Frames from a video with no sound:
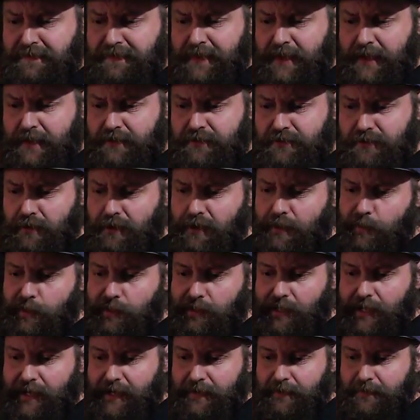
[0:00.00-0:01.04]
Sorry we're
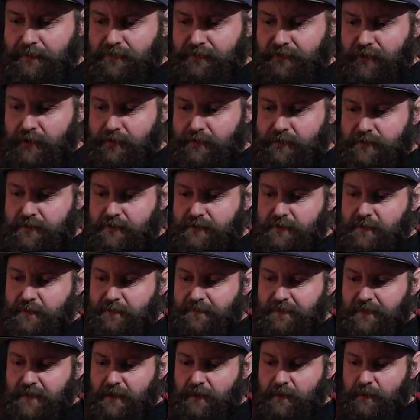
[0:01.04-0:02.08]
late, folks.
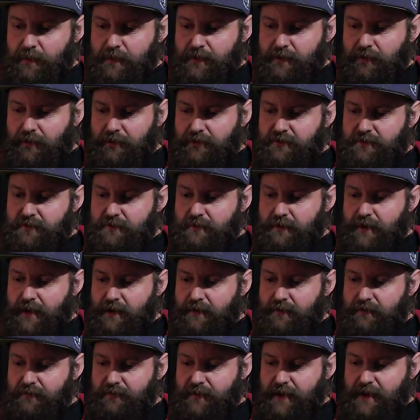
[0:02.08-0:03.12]
We'd lost track
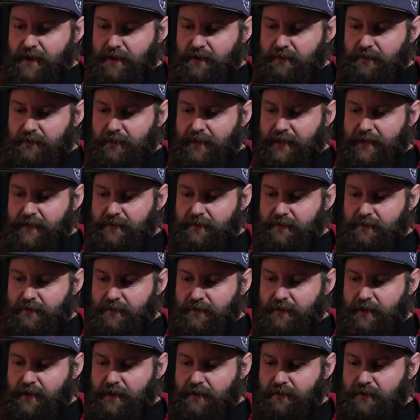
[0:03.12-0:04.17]
of how late
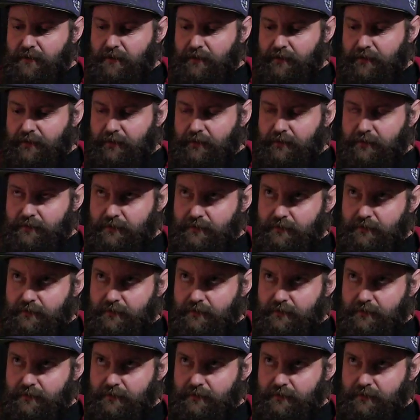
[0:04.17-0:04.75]
it had gotten.